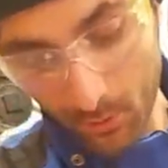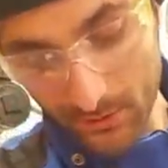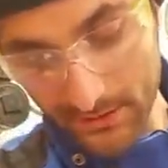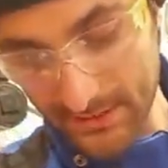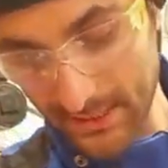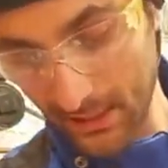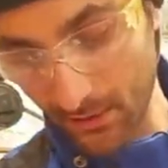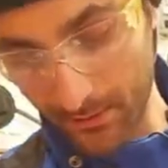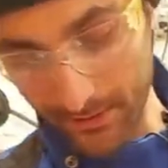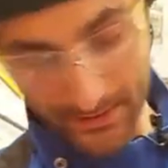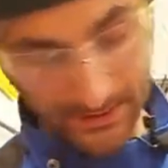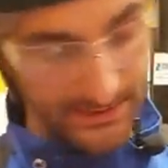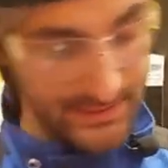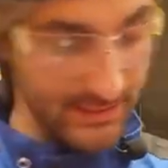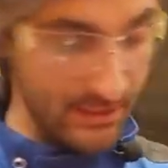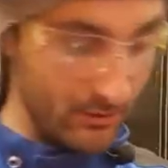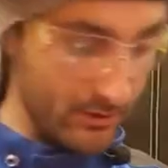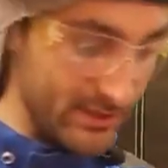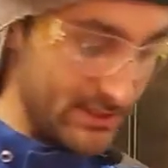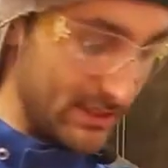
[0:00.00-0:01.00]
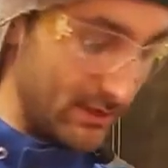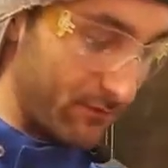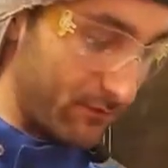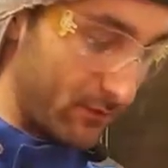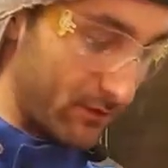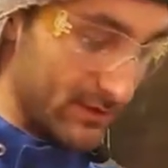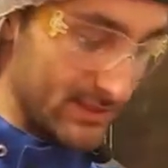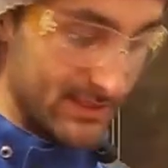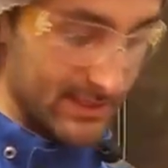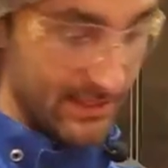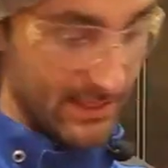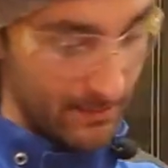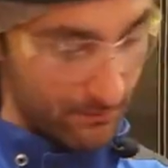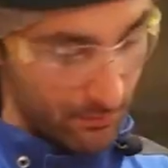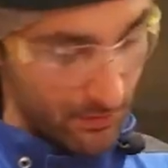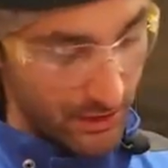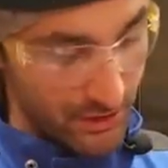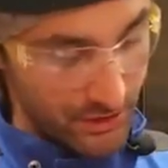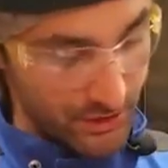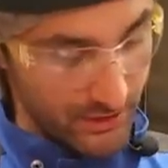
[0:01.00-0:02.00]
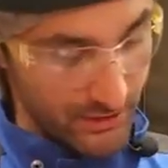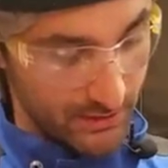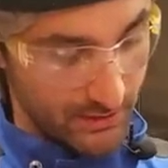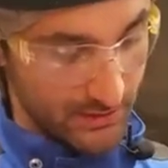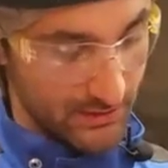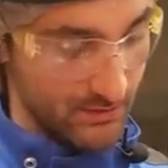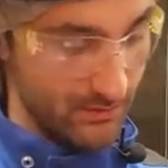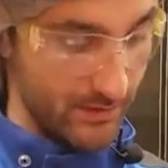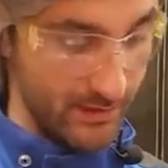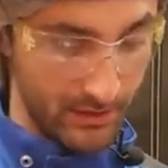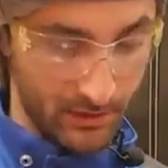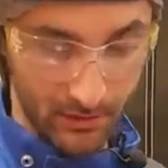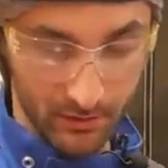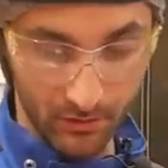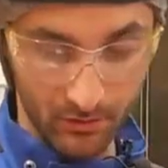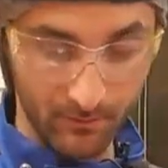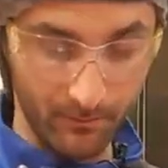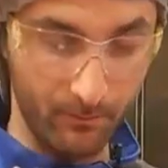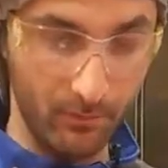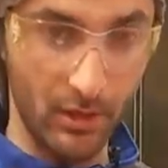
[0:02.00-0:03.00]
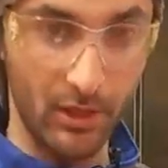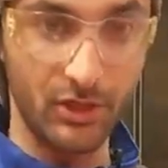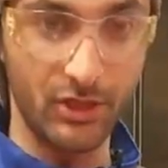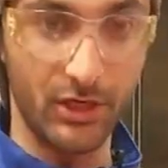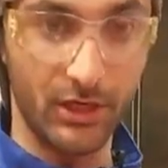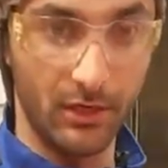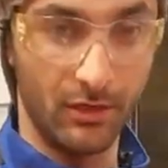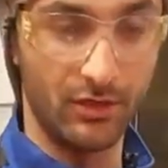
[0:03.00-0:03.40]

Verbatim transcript: would say you want to degrease it first and then brush it because when you're brushing,